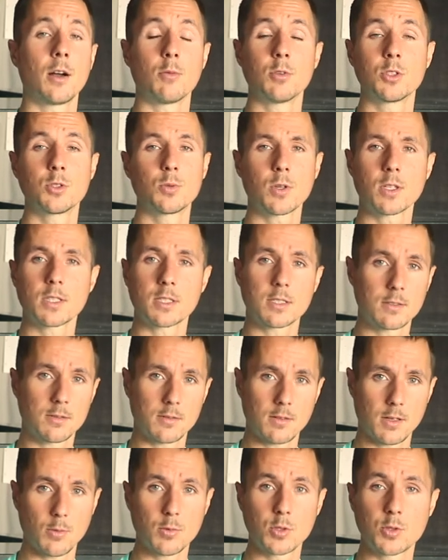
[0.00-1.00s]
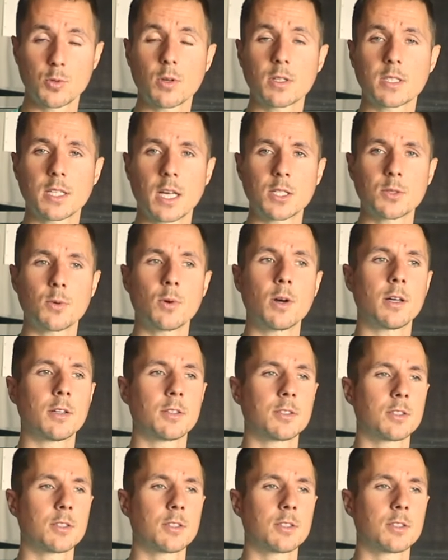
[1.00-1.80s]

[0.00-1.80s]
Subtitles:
which works as well.